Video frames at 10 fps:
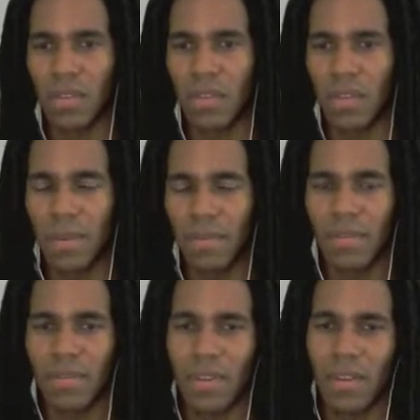I
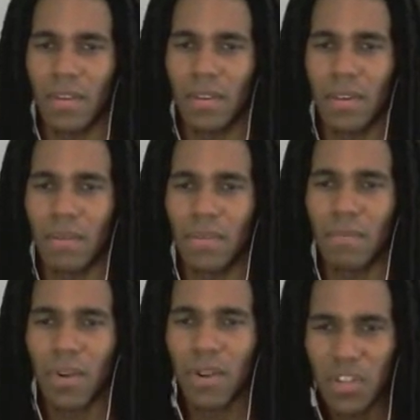mean, the
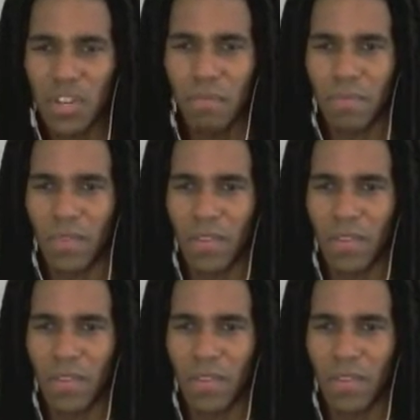margin...